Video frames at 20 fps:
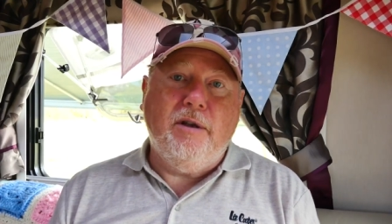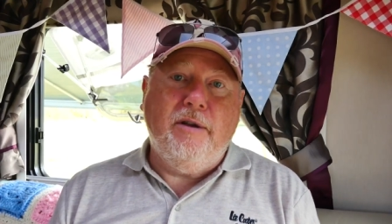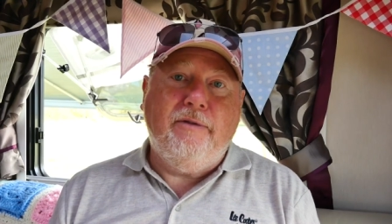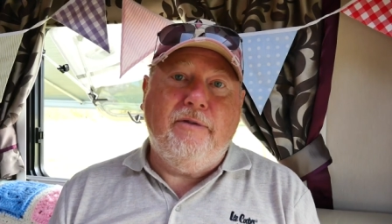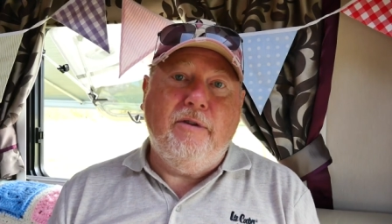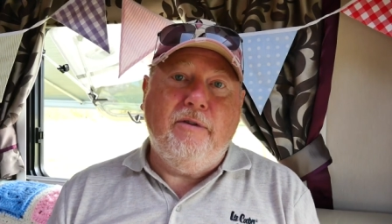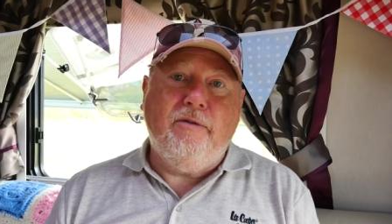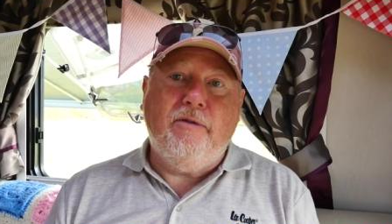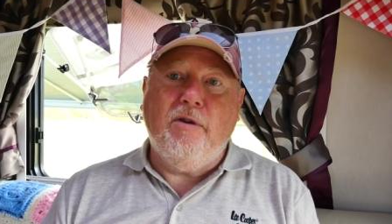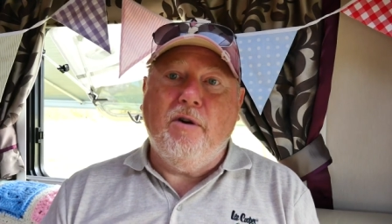
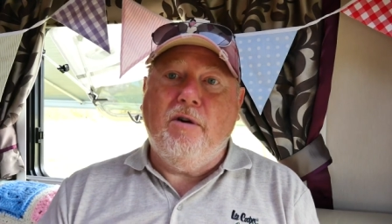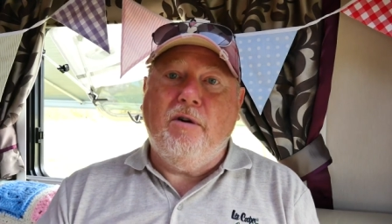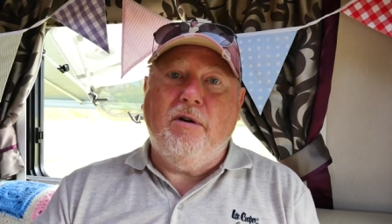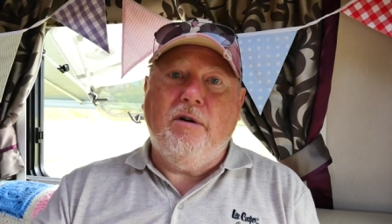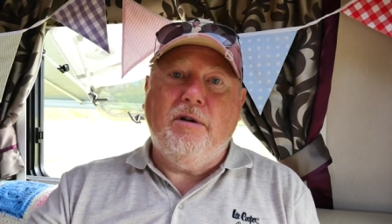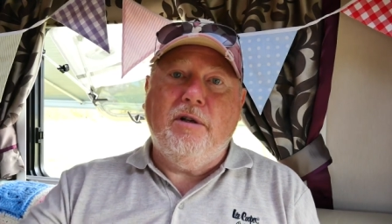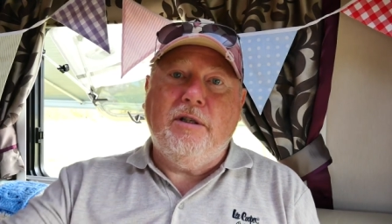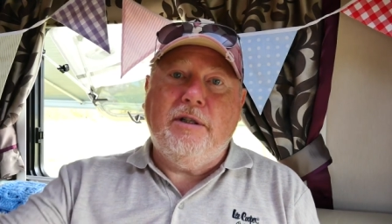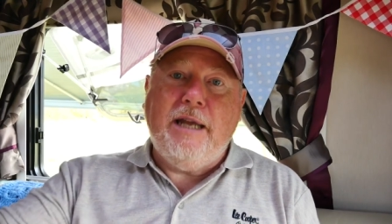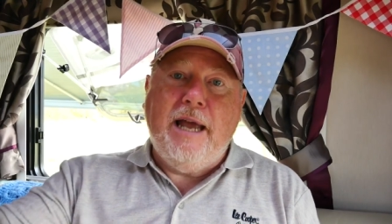if you've
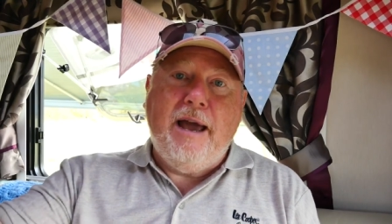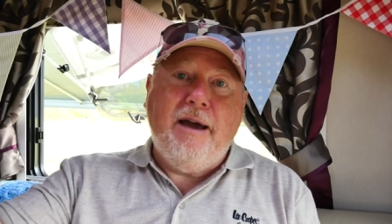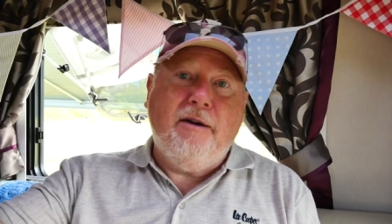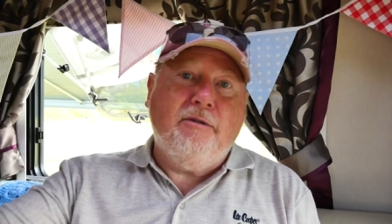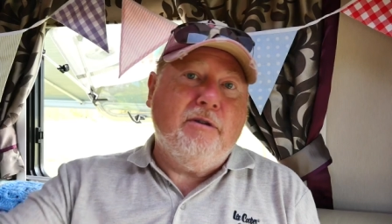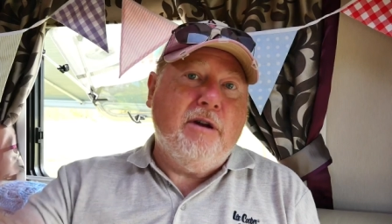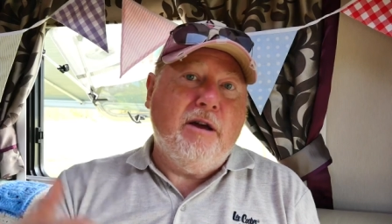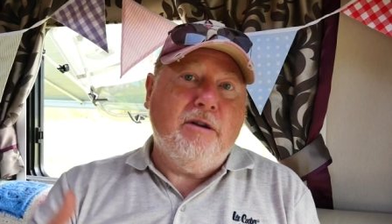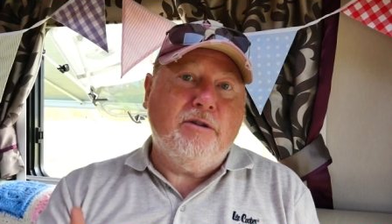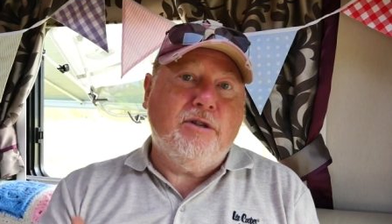got a
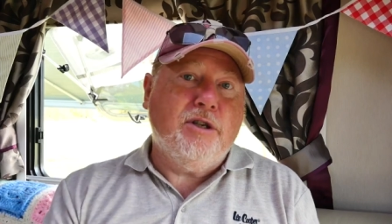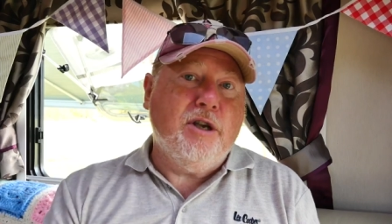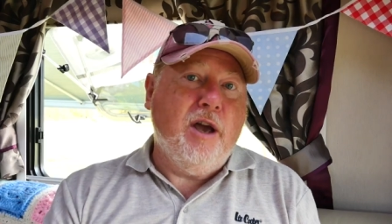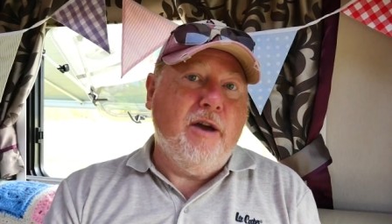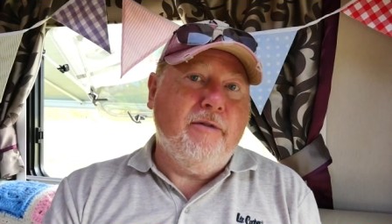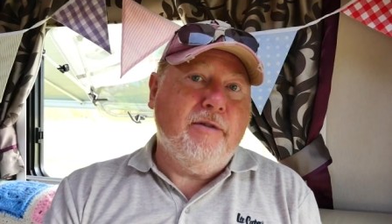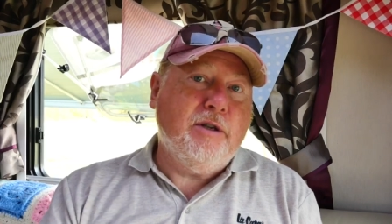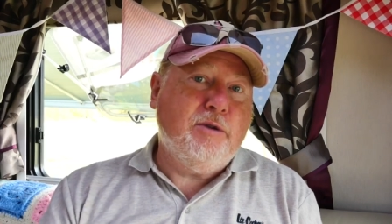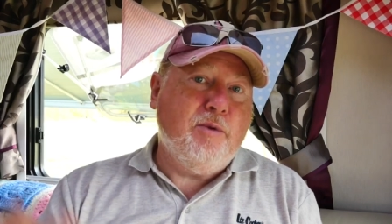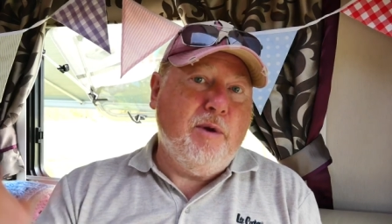download
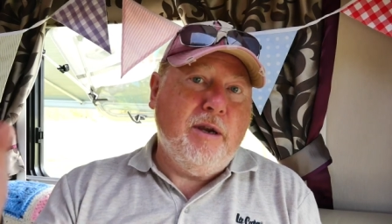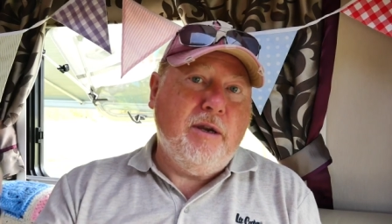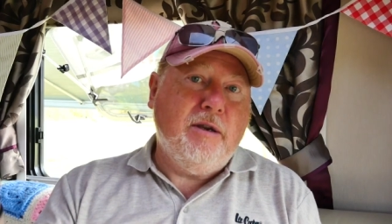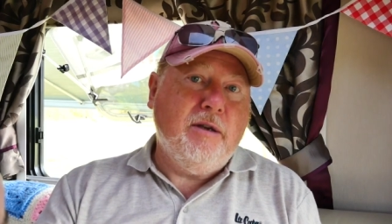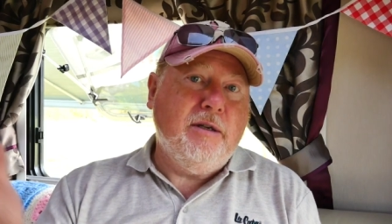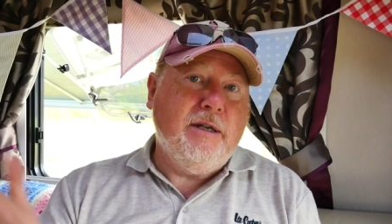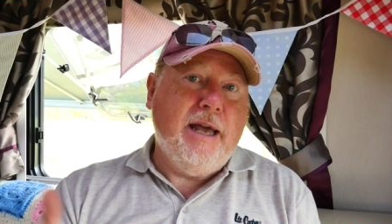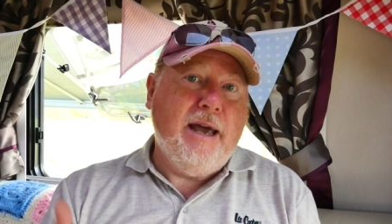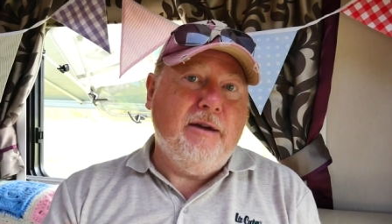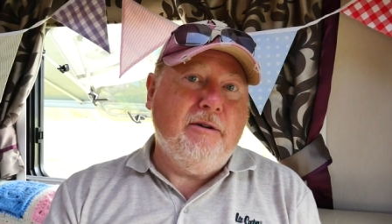service where you
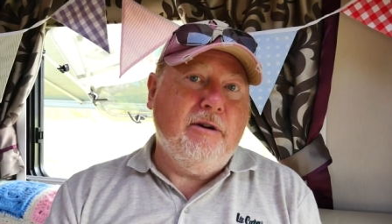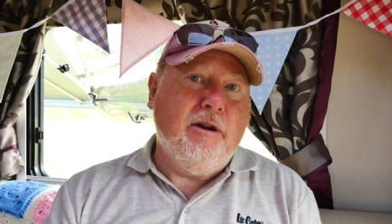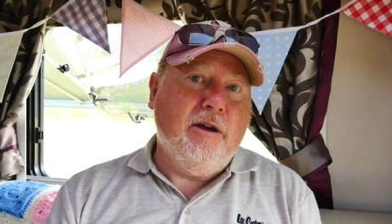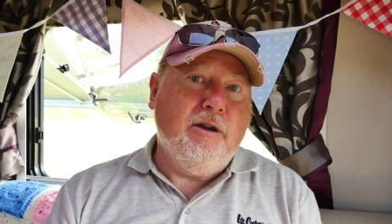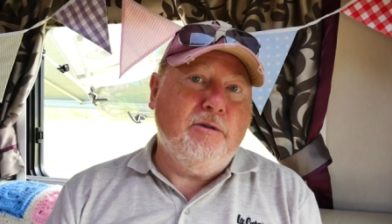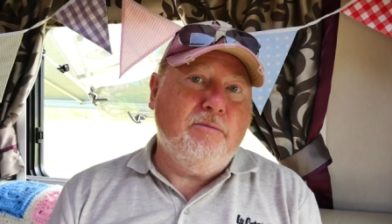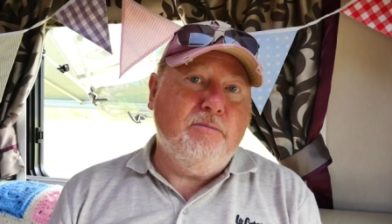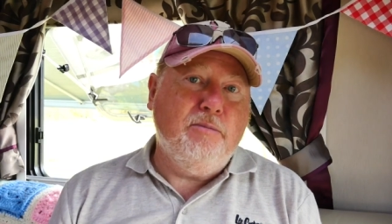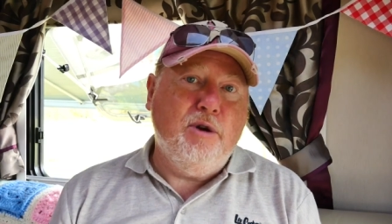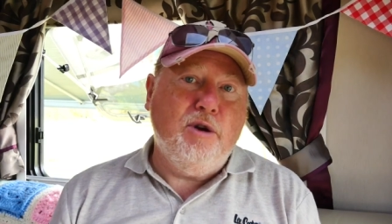can
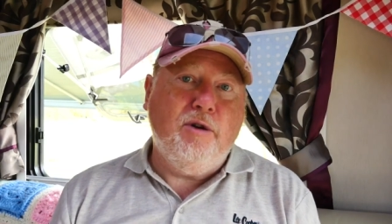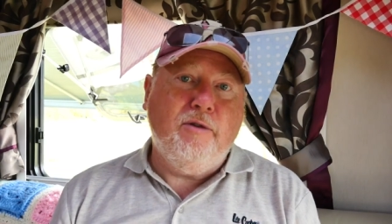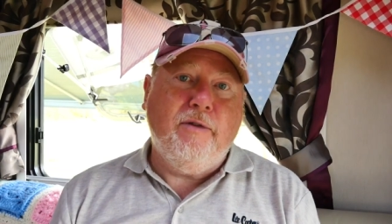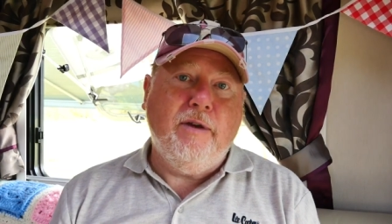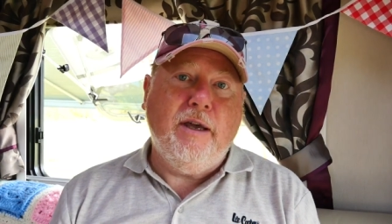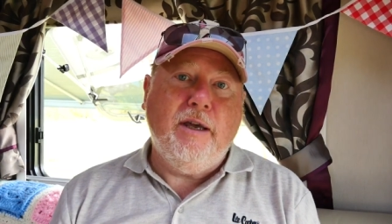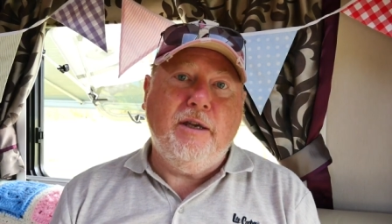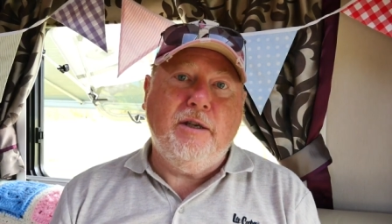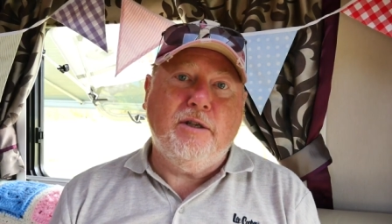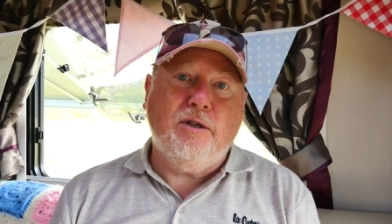download
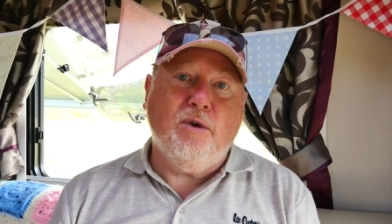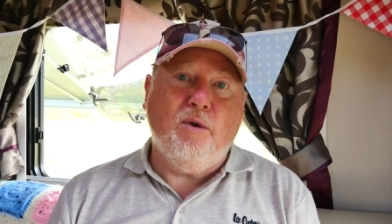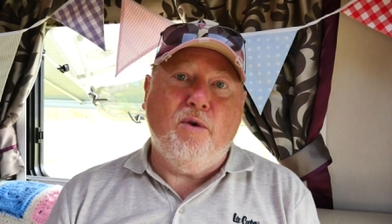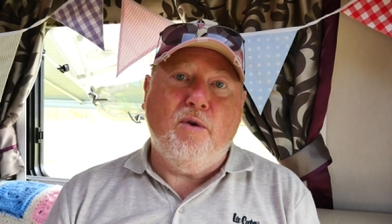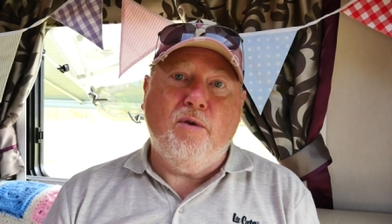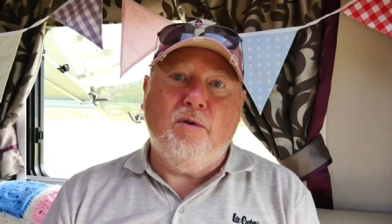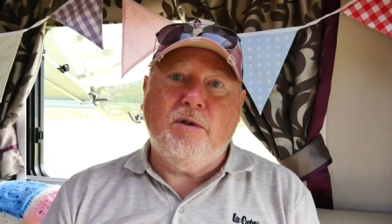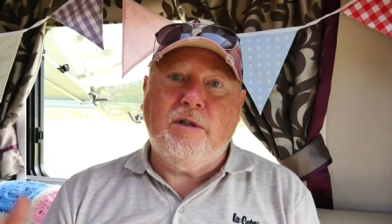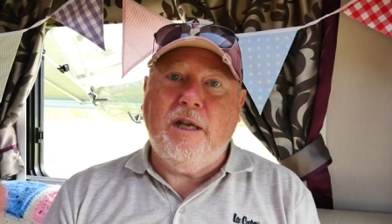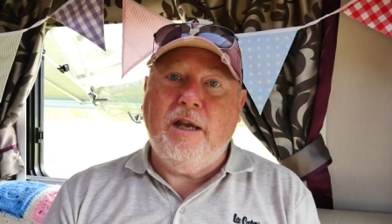movies
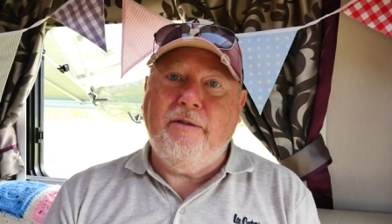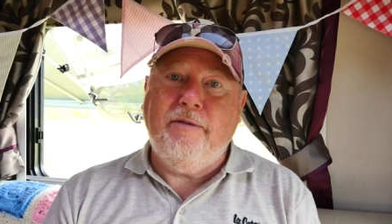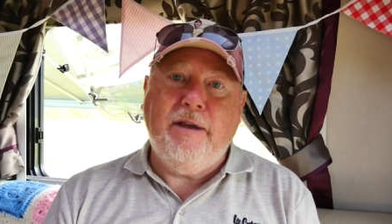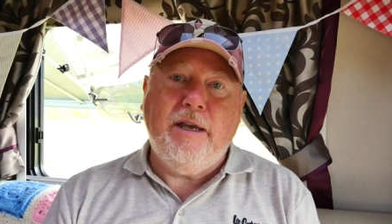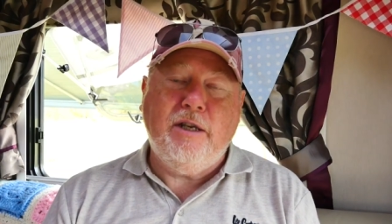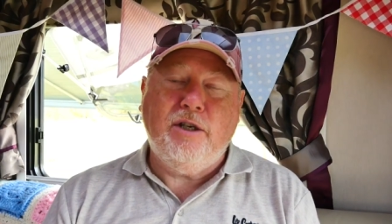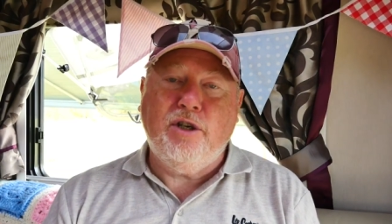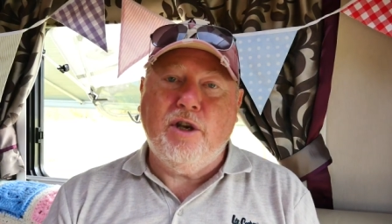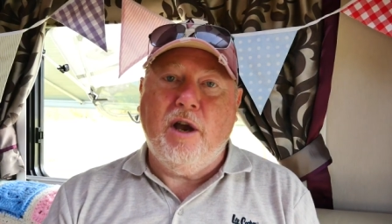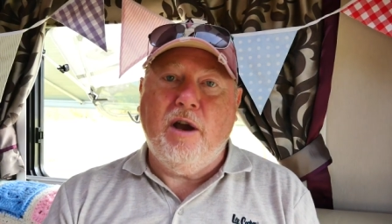or
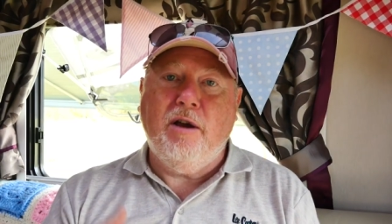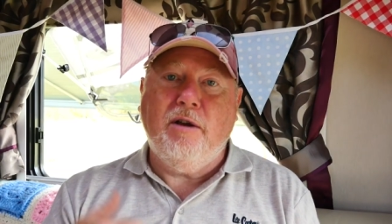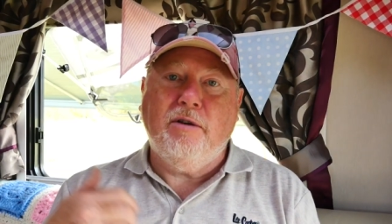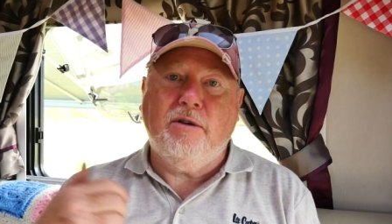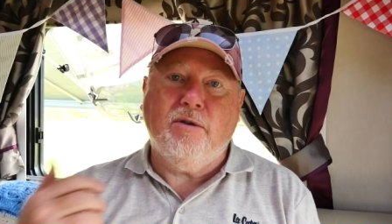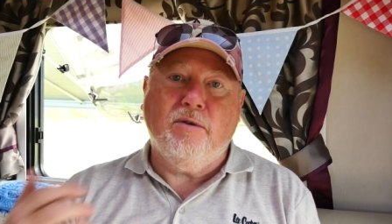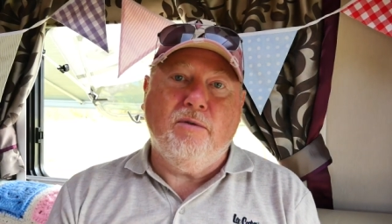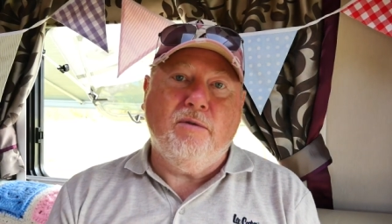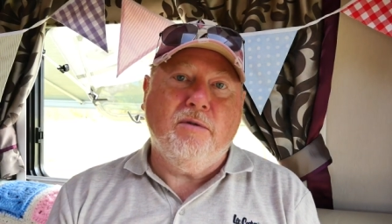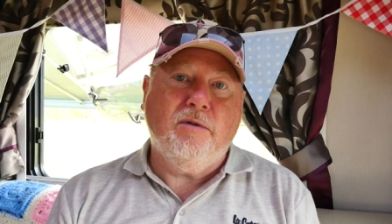TV
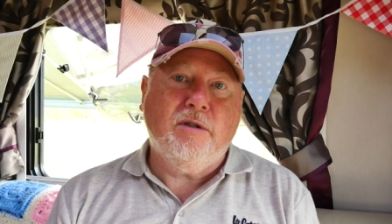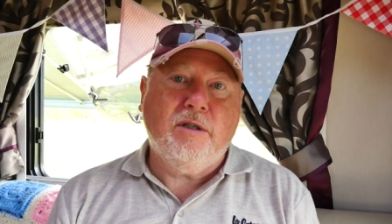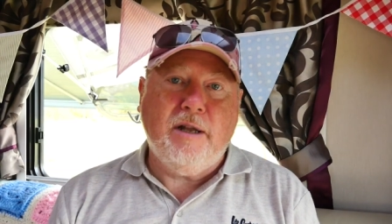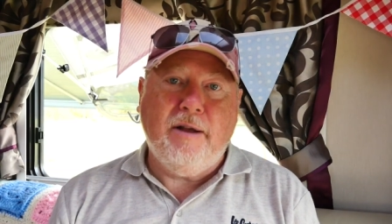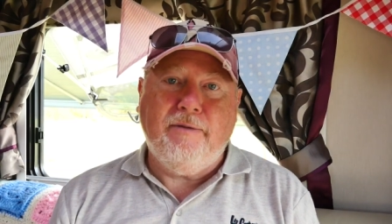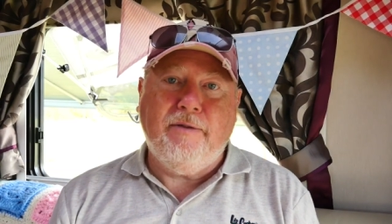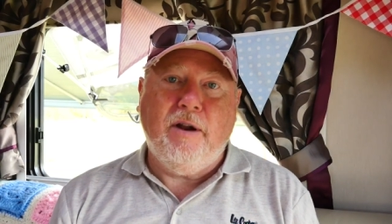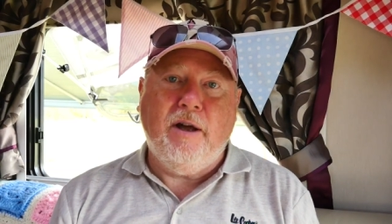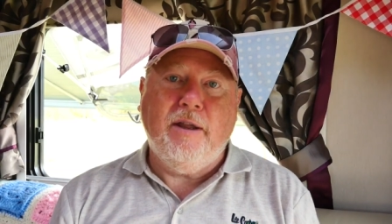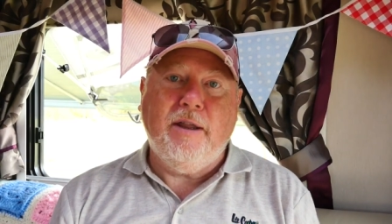shows or
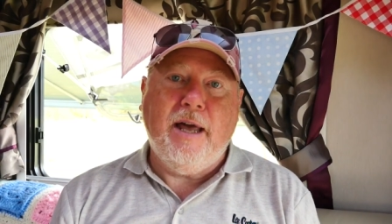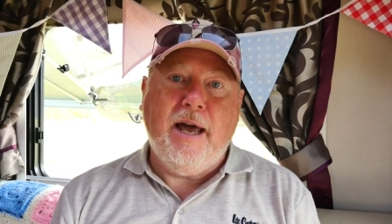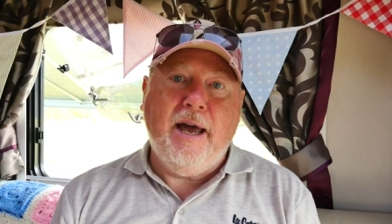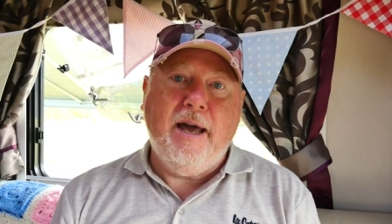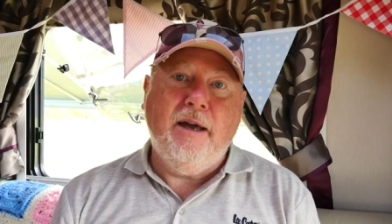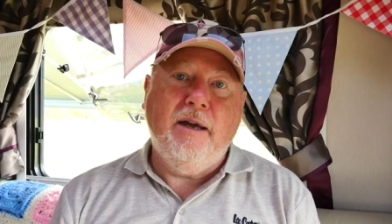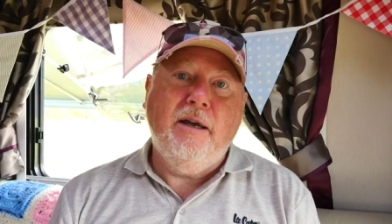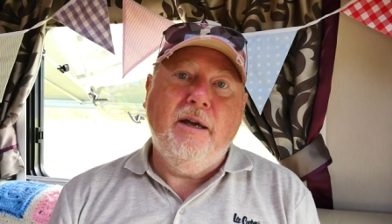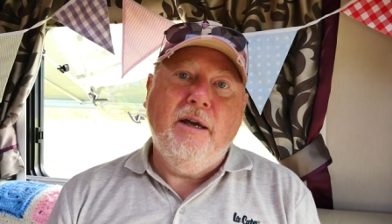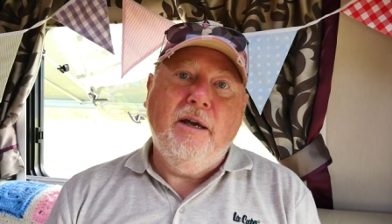stuff like that